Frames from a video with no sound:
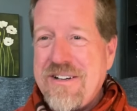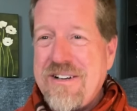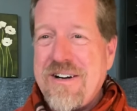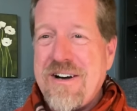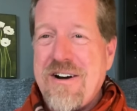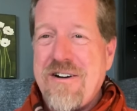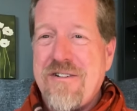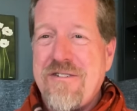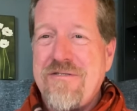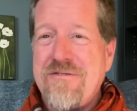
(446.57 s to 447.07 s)

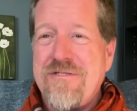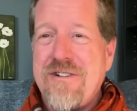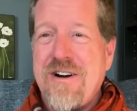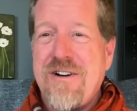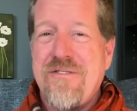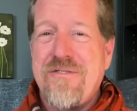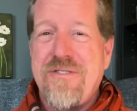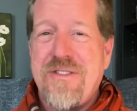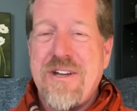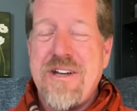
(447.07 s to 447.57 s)

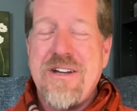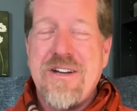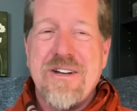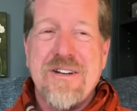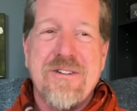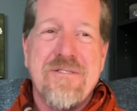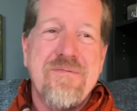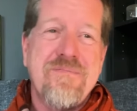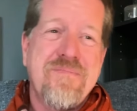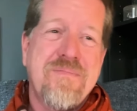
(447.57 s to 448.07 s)
of
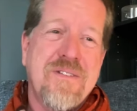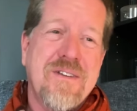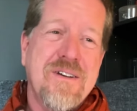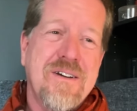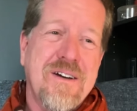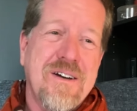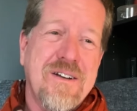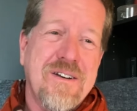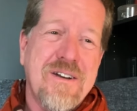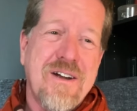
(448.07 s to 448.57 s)
thinking
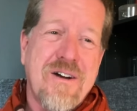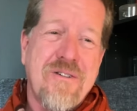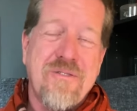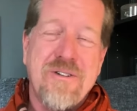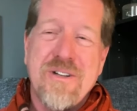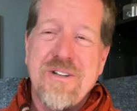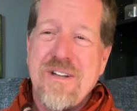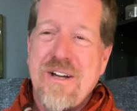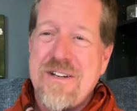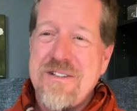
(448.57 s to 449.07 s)
and not
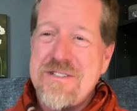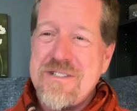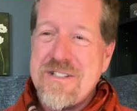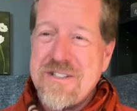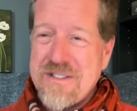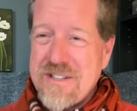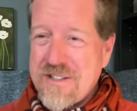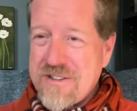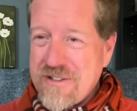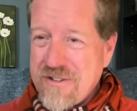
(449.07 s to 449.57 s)

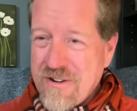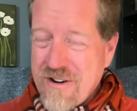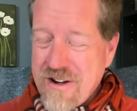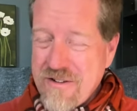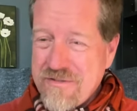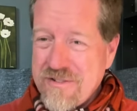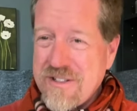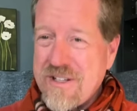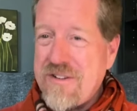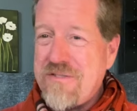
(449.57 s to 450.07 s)
realizing that they're
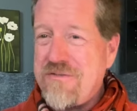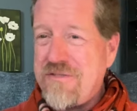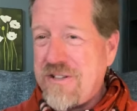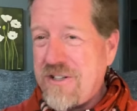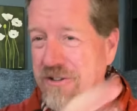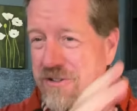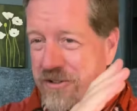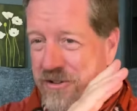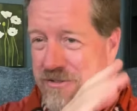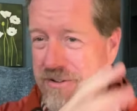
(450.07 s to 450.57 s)
off in left
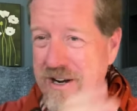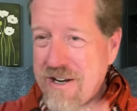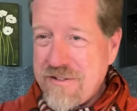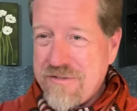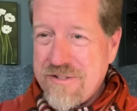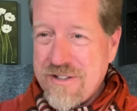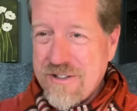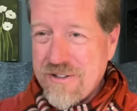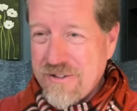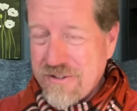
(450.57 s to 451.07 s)
field or right
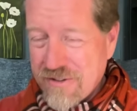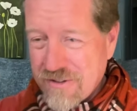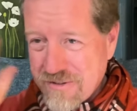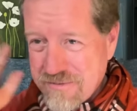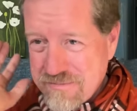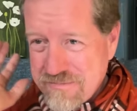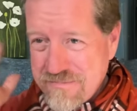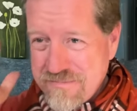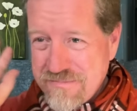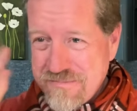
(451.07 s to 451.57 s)
field or
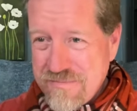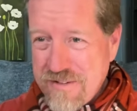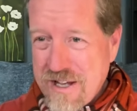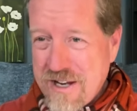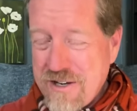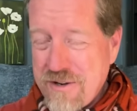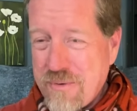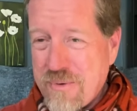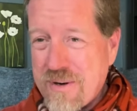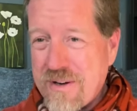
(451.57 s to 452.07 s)

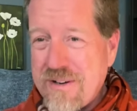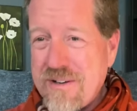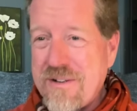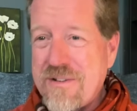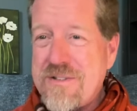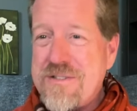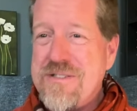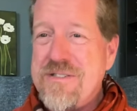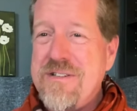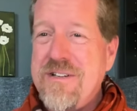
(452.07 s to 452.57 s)
anywhere
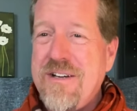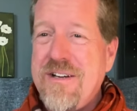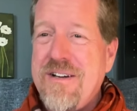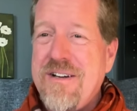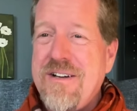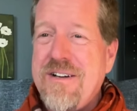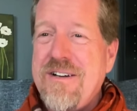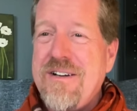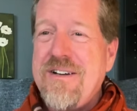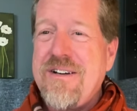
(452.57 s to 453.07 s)
else.
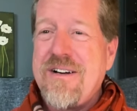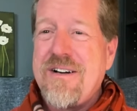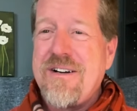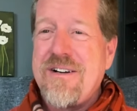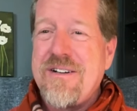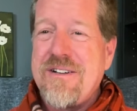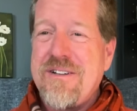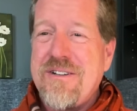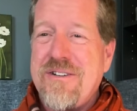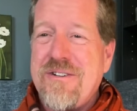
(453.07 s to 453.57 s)

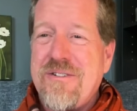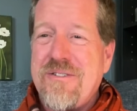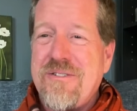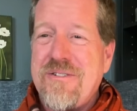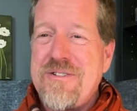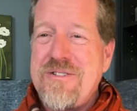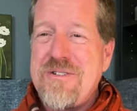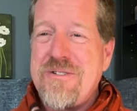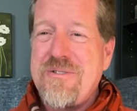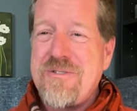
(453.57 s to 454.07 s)

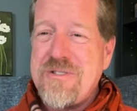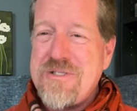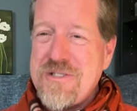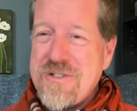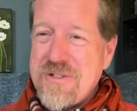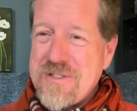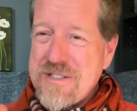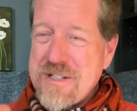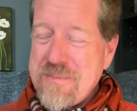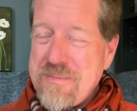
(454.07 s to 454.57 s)

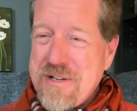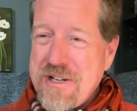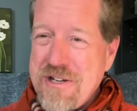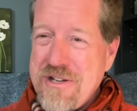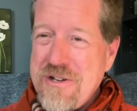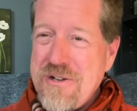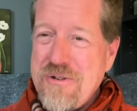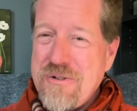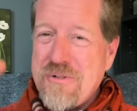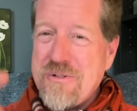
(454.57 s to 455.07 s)
So it's up to
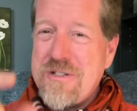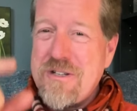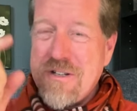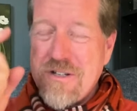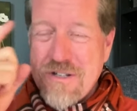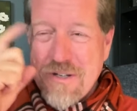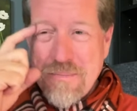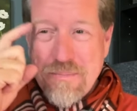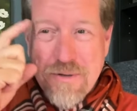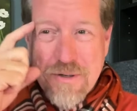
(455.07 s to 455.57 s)
you to
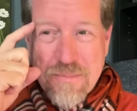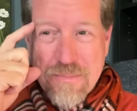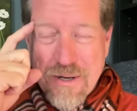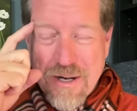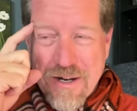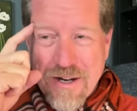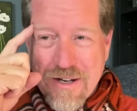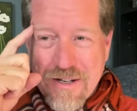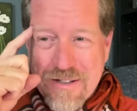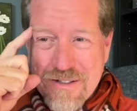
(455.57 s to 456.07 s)
dip your
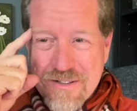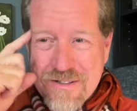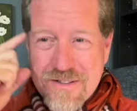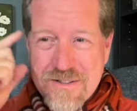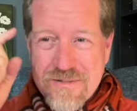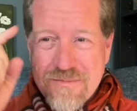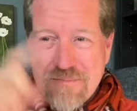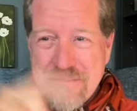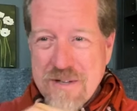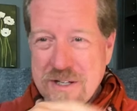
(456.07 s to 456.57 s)
mind,
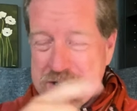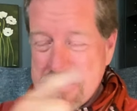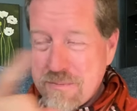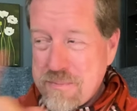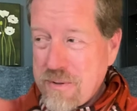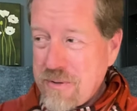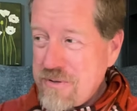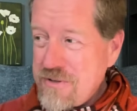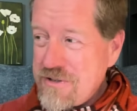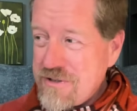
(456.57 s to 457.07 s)

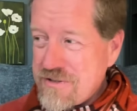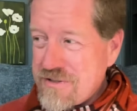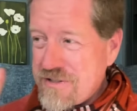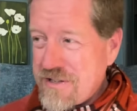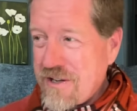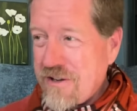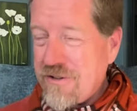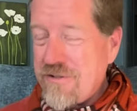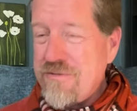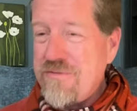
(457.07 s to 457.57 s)
expose
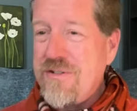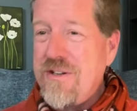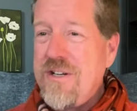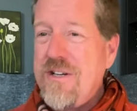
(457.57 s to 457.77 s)
yourself